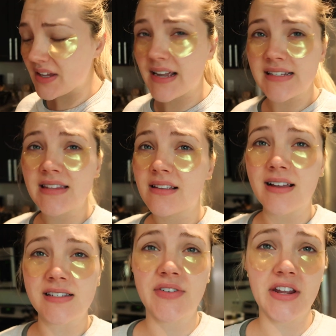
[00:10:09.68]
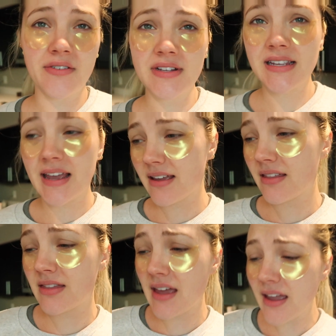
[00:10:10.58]
Like I said in the last video, it's like
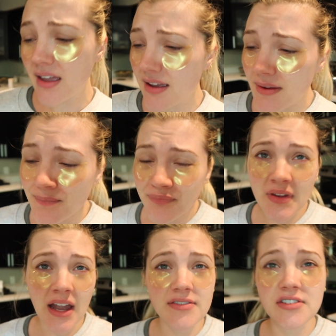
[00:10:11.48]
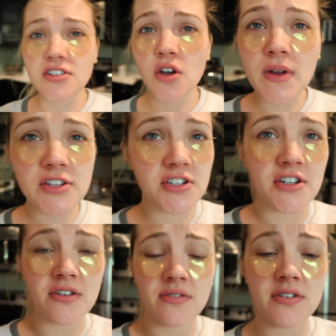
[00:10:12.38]
they have so much to
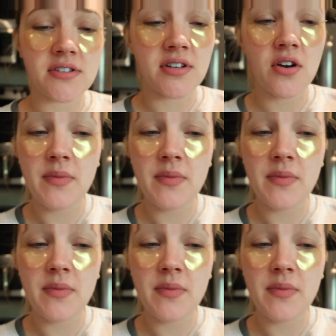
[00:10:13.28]
do. They're so